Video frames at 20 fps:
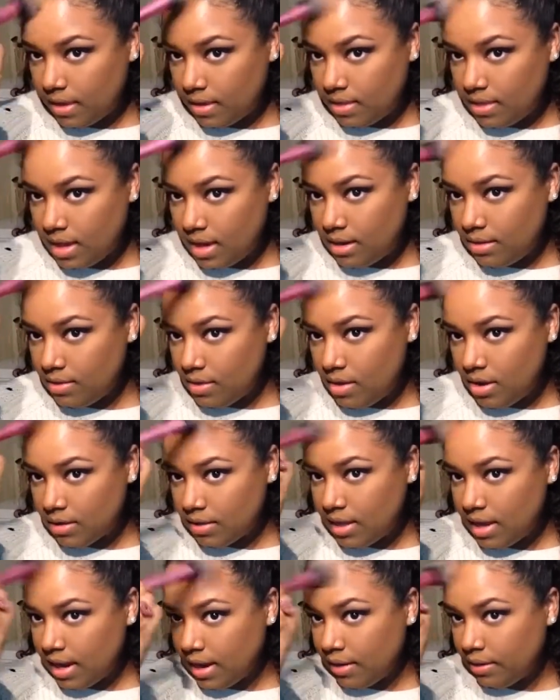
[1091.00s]
Then
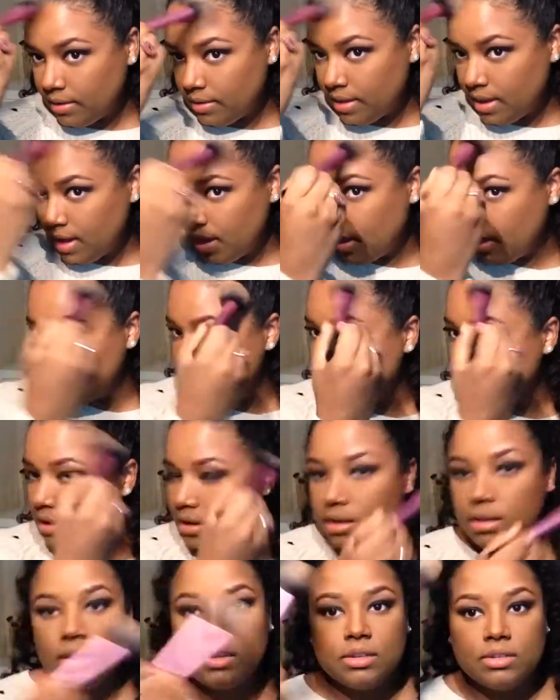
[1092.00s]
along the hairline,
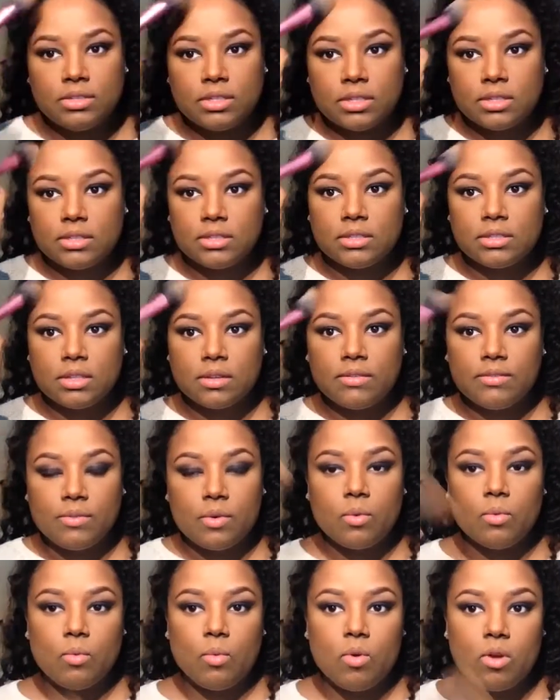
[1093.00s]
just
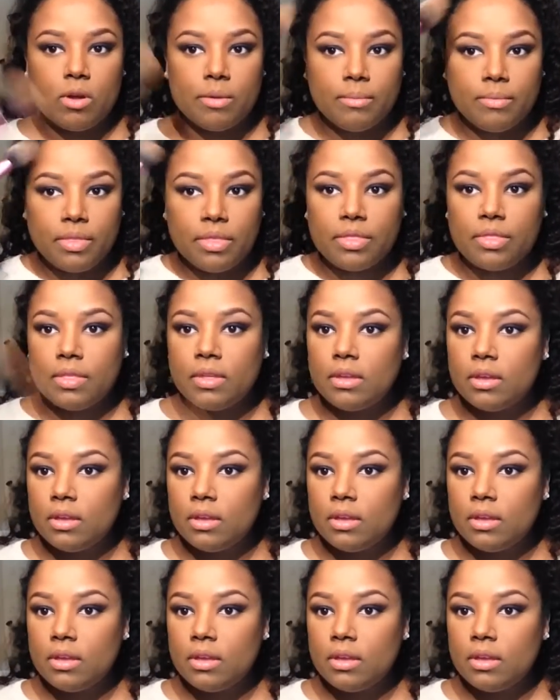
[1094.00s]
for warmth.